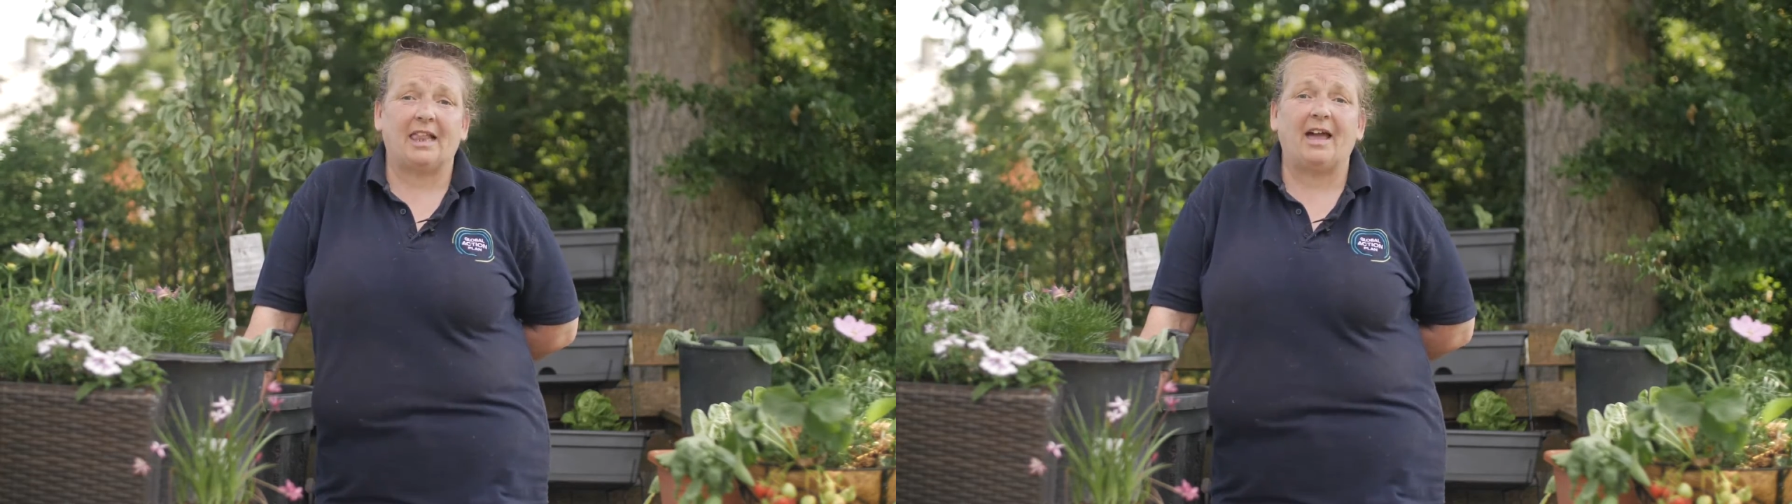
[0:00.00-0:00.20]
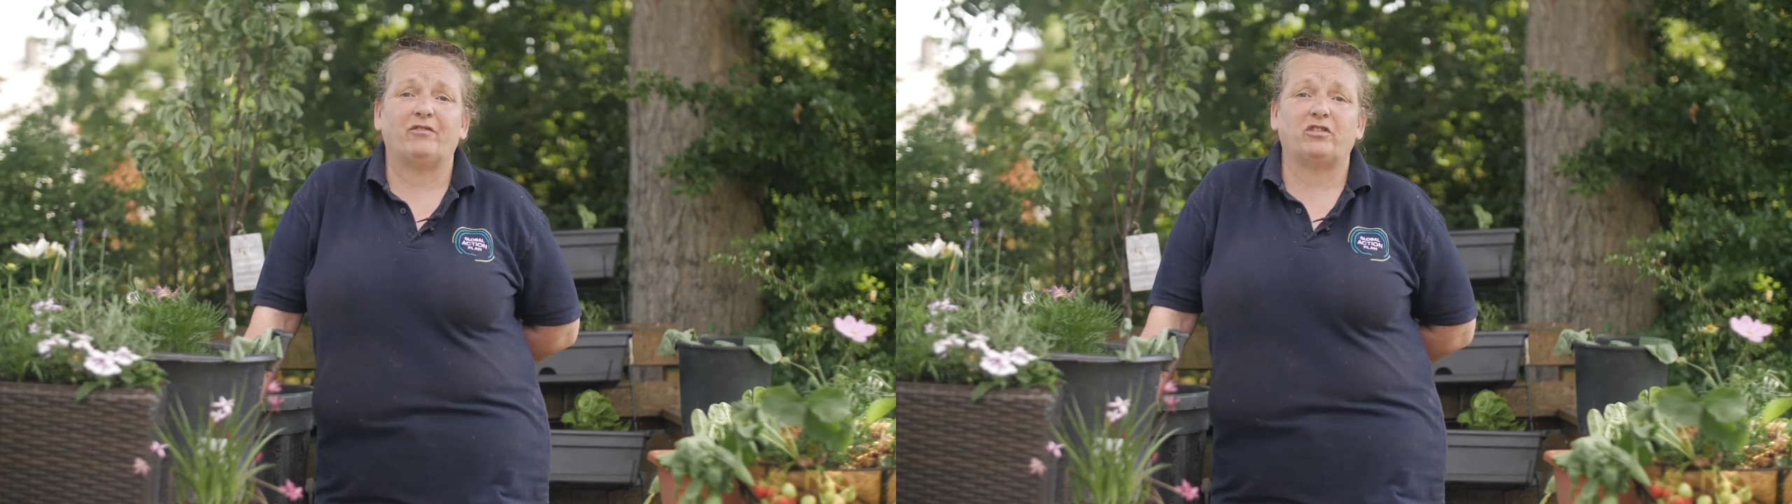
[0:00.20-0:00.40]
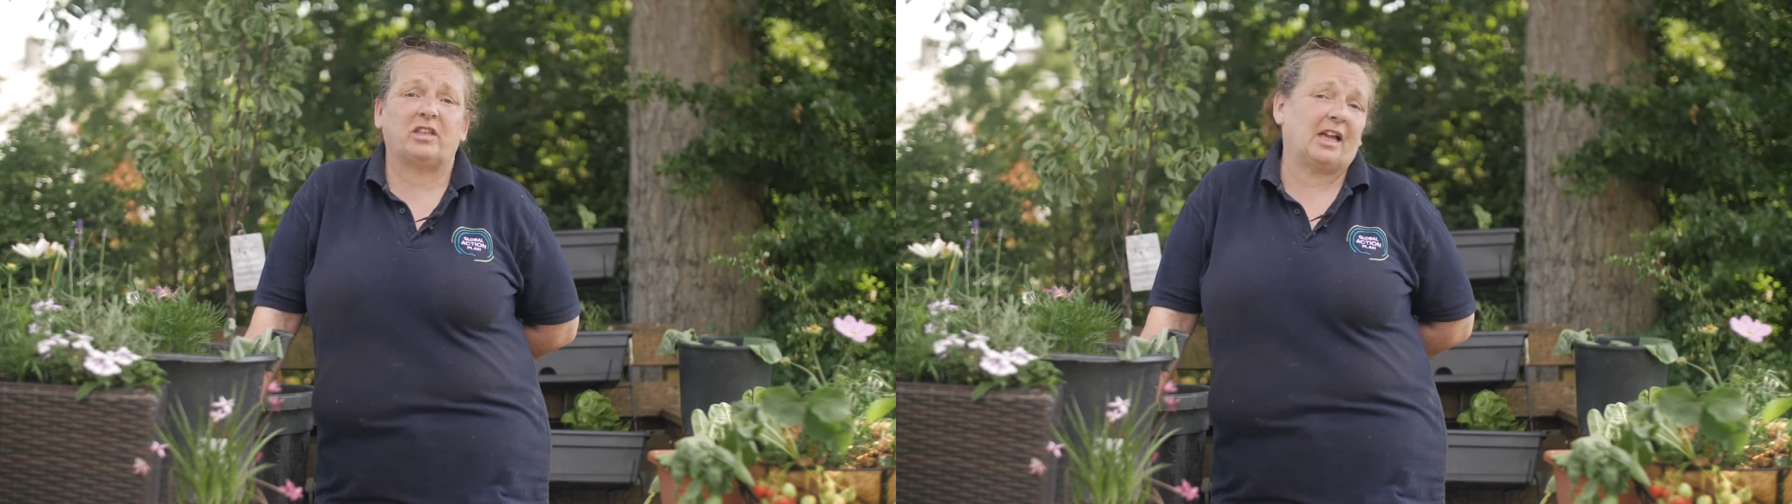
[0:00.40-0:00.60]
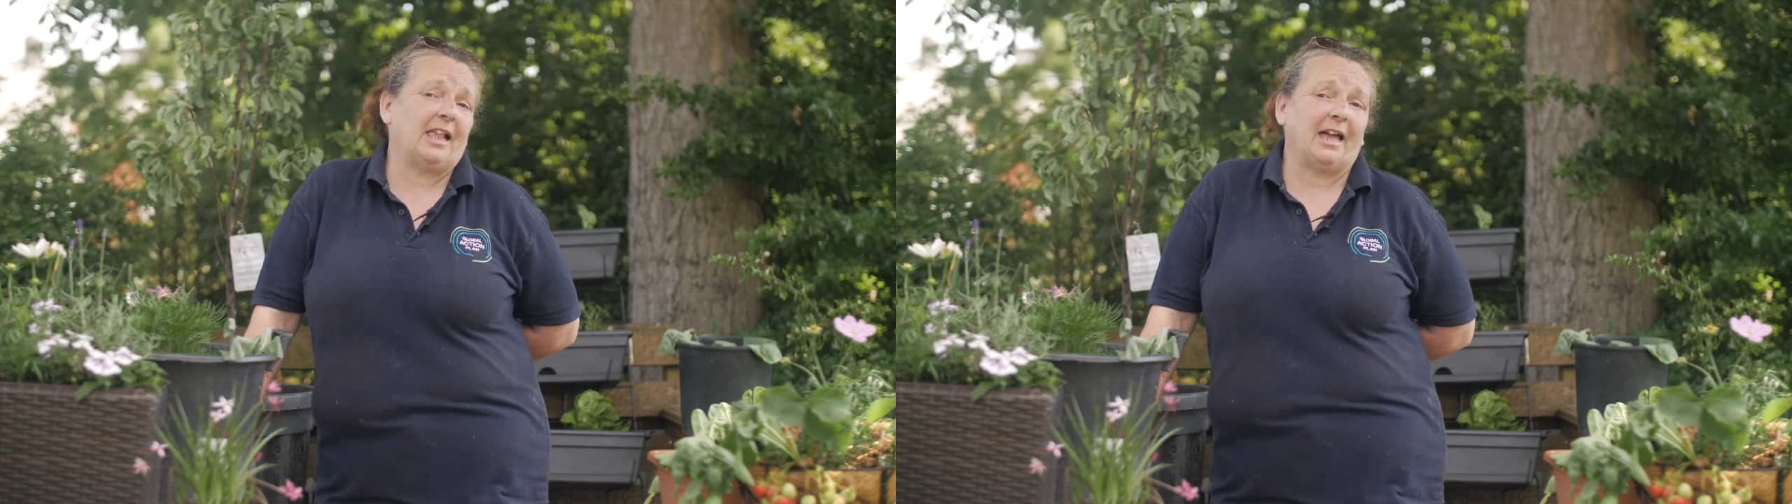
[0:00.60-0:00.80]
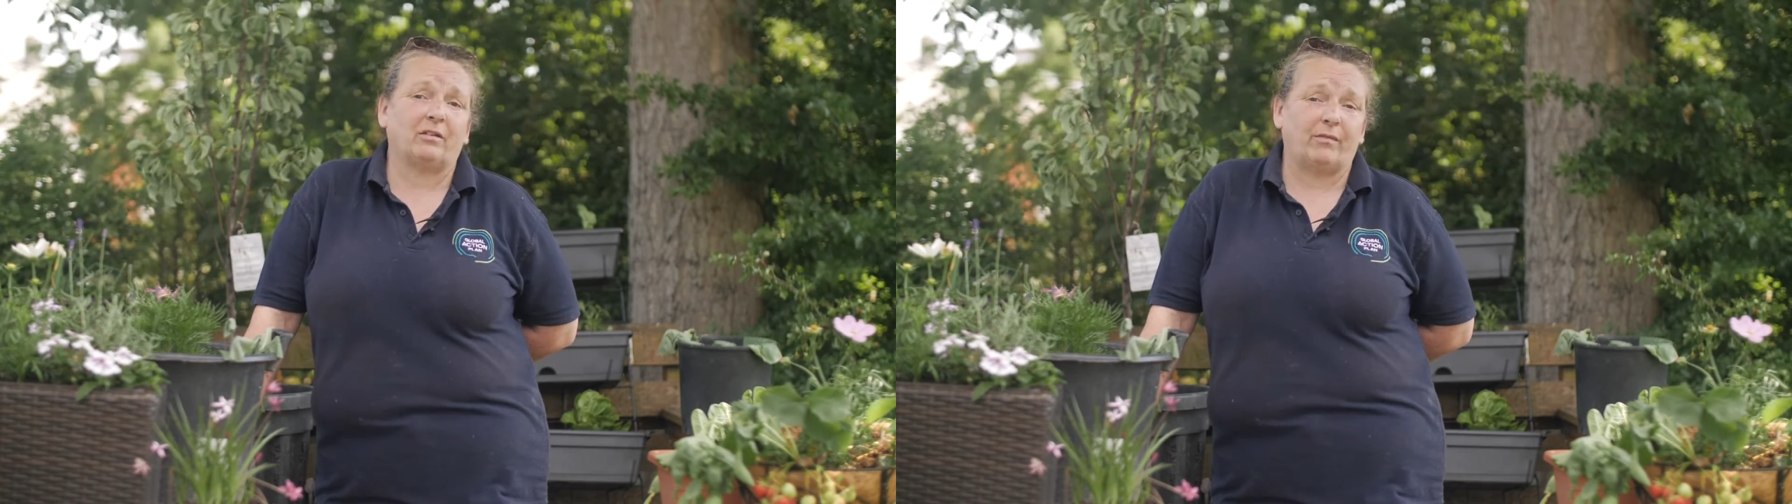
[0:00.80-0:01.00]
left to
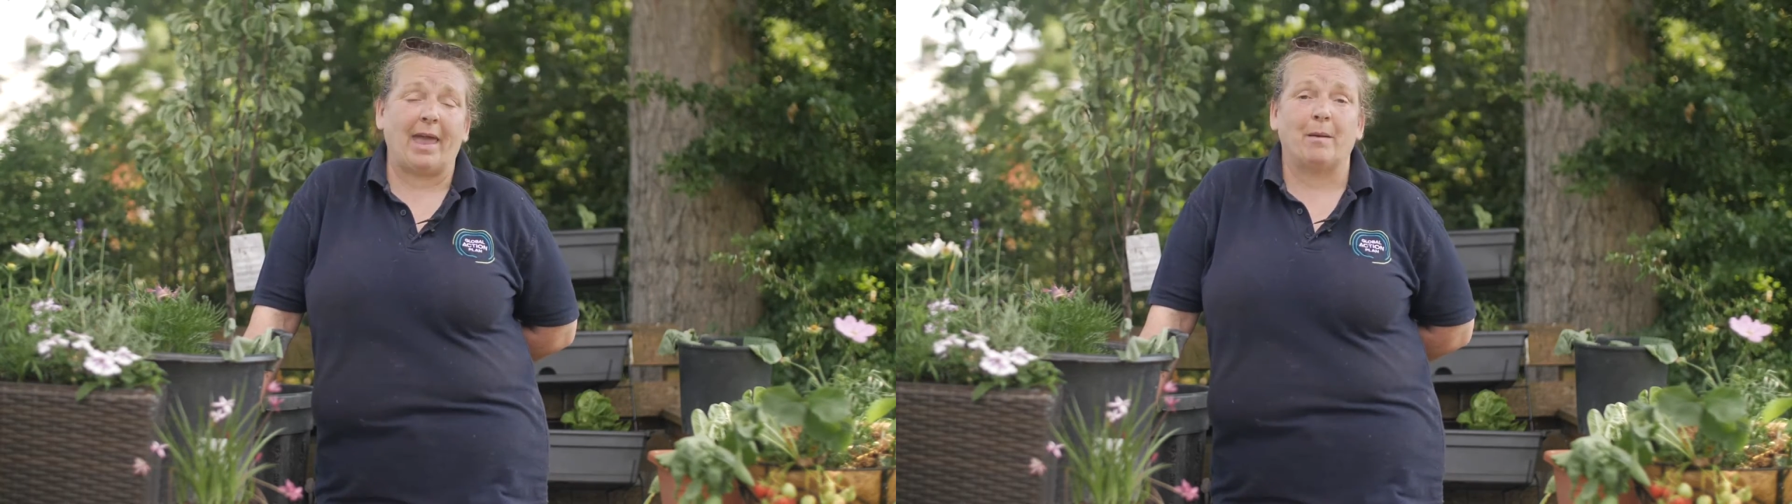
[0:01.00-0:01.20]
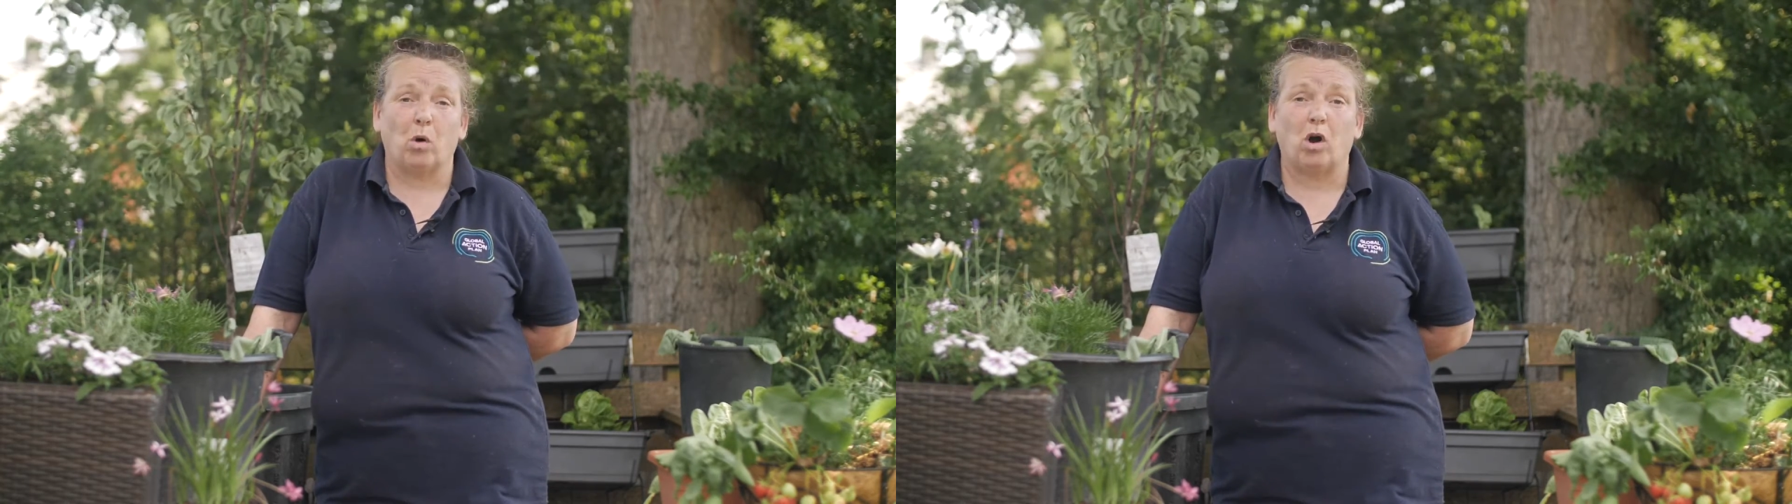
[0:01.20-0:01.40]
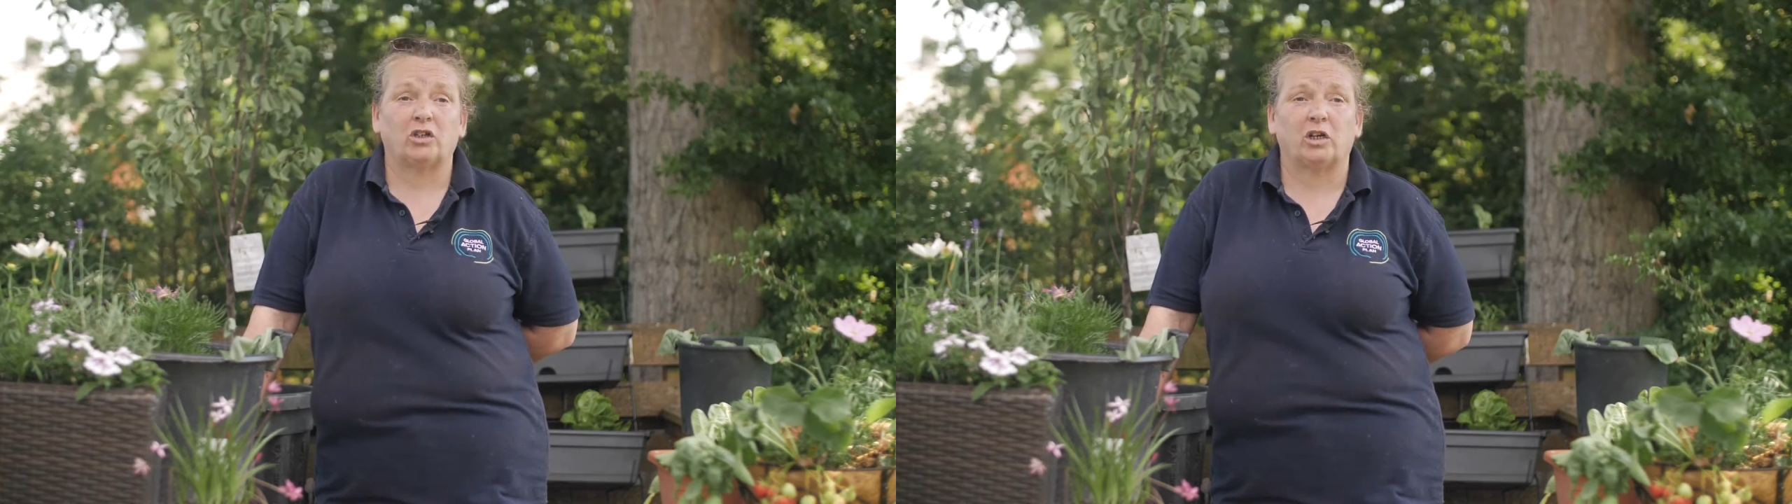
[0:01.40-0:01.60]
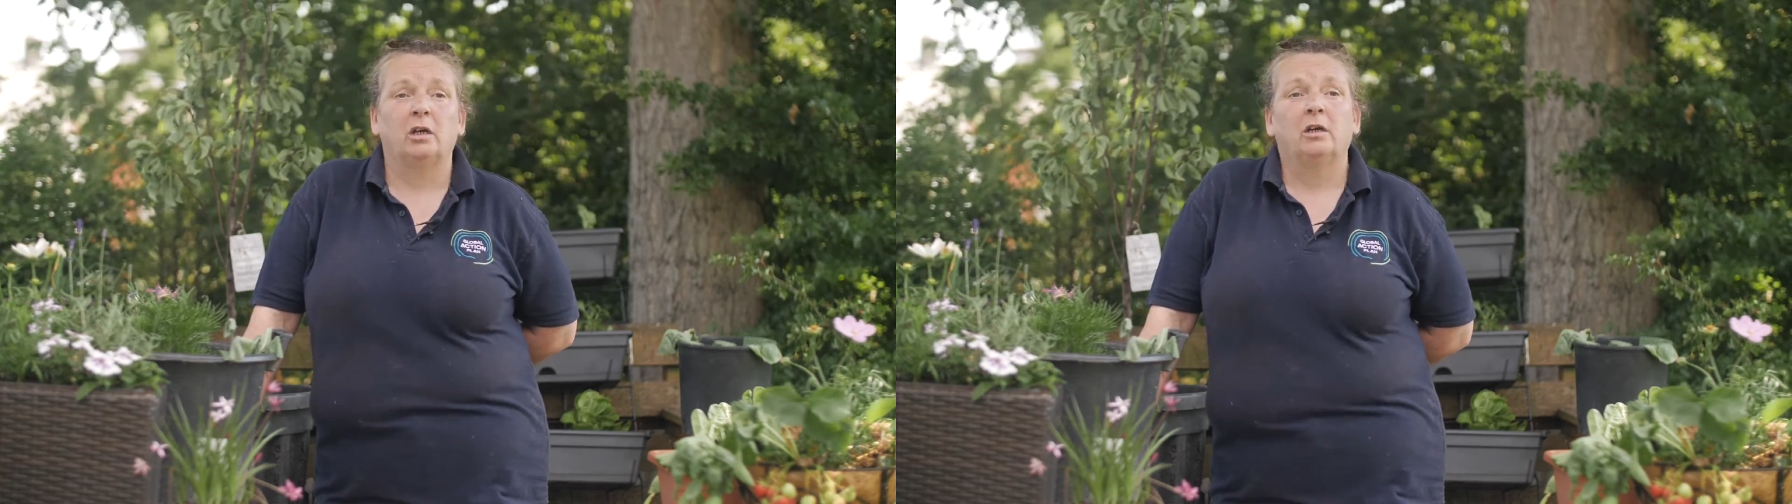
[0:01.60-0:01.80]
collect the rainwater.